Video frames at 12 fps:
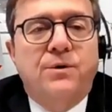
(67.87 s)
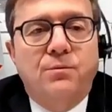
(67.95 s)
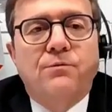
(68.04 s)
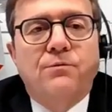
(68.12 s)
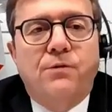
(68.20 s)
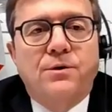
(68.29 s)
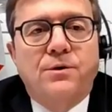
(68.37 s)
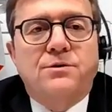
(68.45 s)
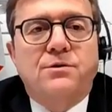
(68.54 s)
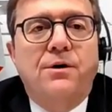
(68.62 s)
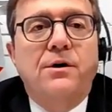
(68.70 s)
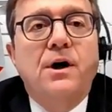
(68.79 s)
We were focused
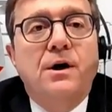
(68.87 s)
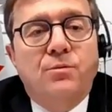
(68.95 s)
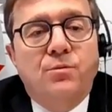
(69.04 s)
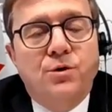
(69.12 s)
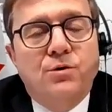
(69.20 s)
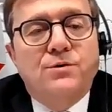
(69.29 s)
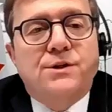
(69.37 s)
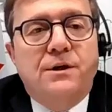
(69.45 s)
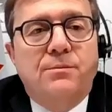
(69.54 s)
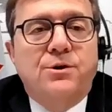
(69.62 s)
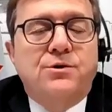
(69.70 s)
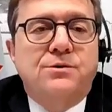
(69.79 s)
on reducing
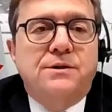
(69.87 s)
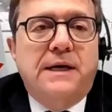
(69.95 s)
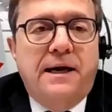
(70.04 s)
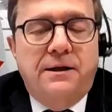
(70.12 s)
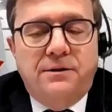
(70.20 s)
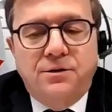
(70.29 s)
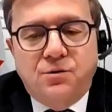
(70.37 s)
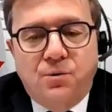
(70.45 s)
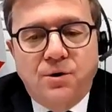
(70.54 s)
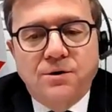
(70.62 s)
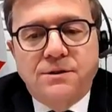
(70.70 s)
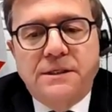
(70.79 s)
emissions at the
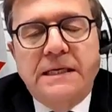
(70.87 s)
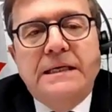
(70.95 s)
source.